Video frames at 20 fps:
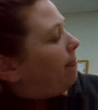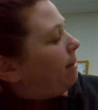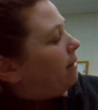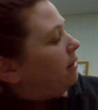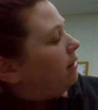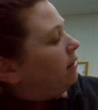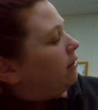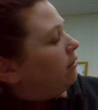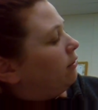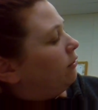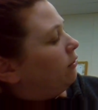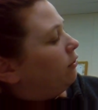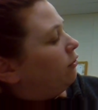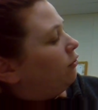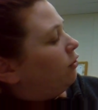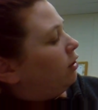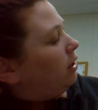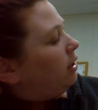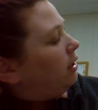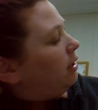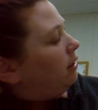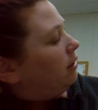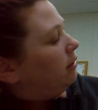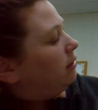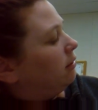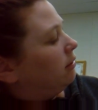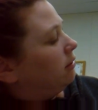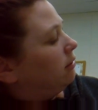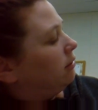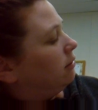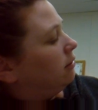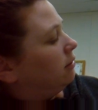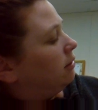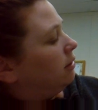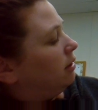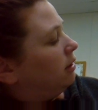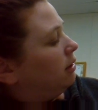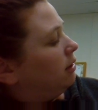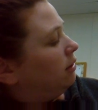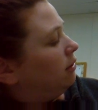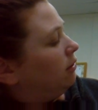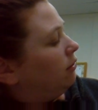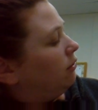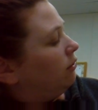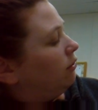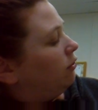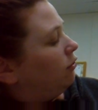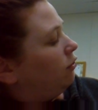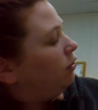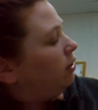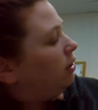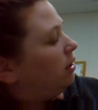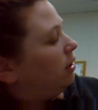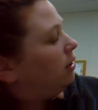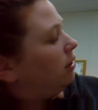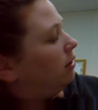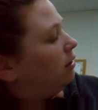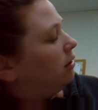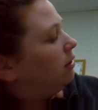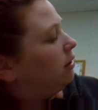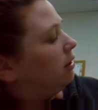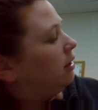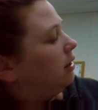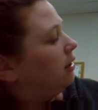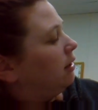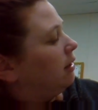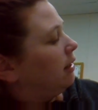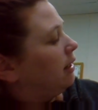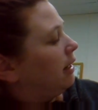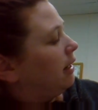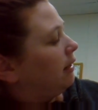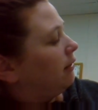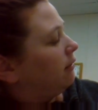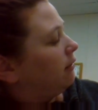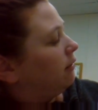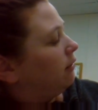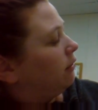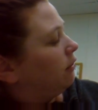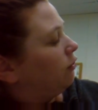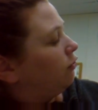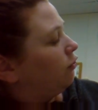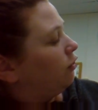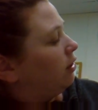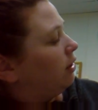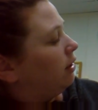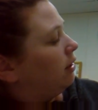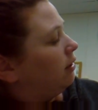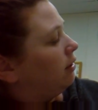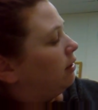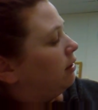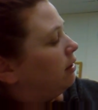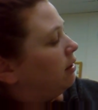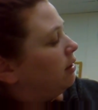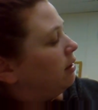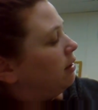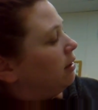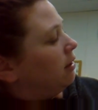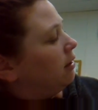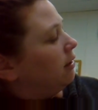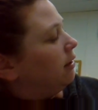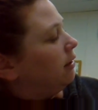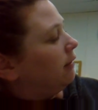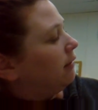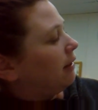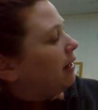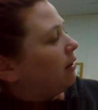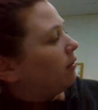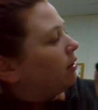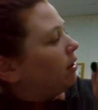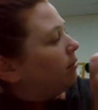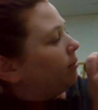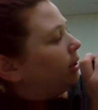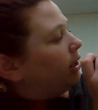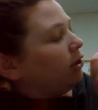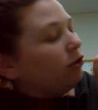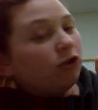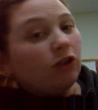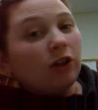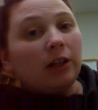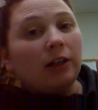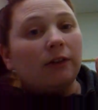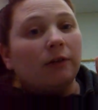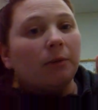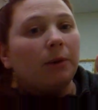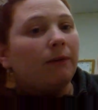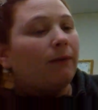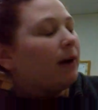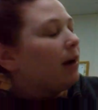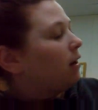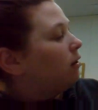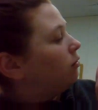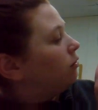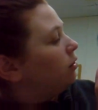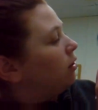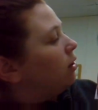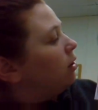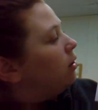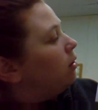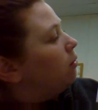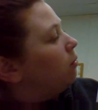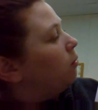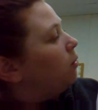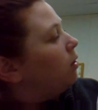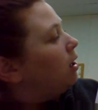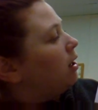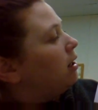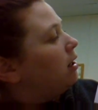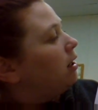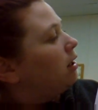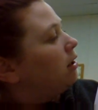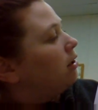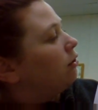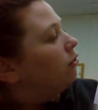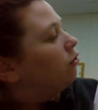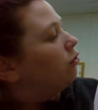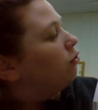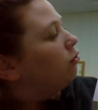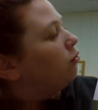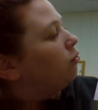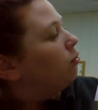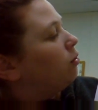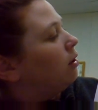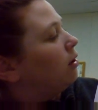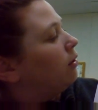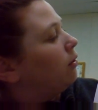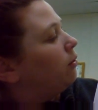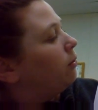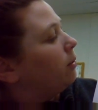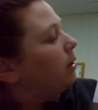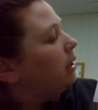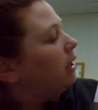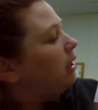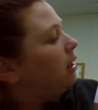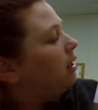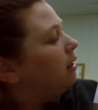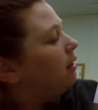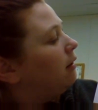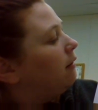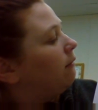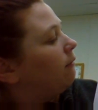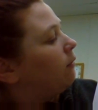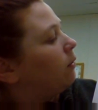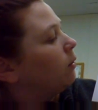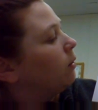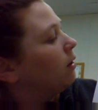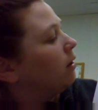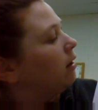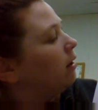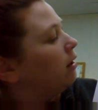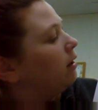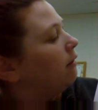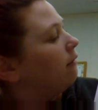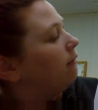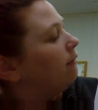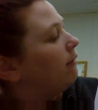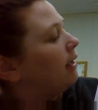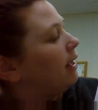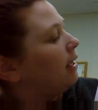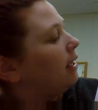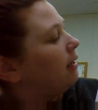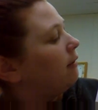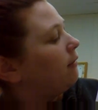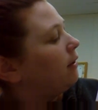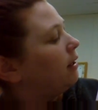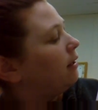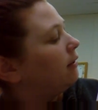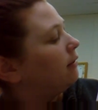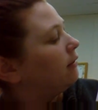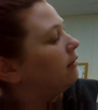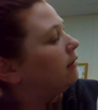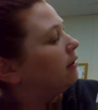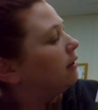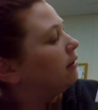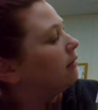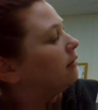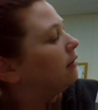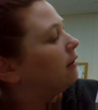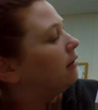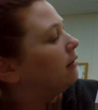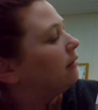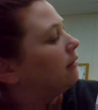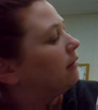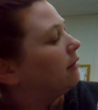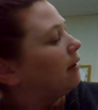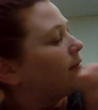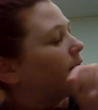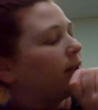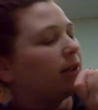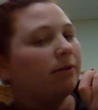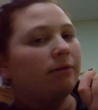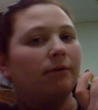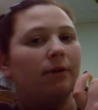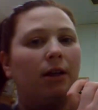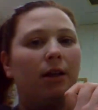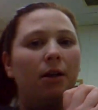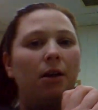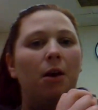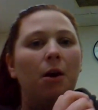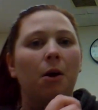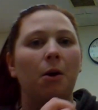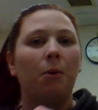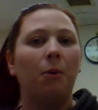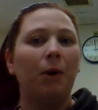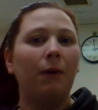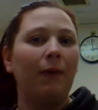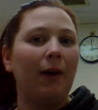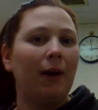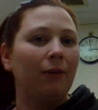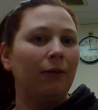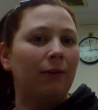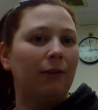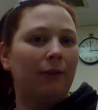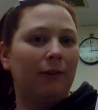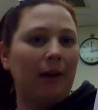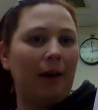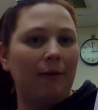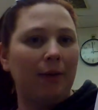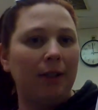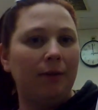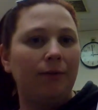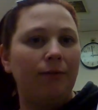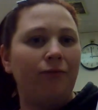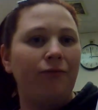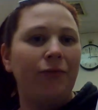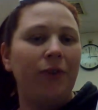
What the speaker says: Here's a G. Here's a G. And last is a G. Let's count how many G's we found. 1, 2, 3, 4, 5, 6, 7. We found 7.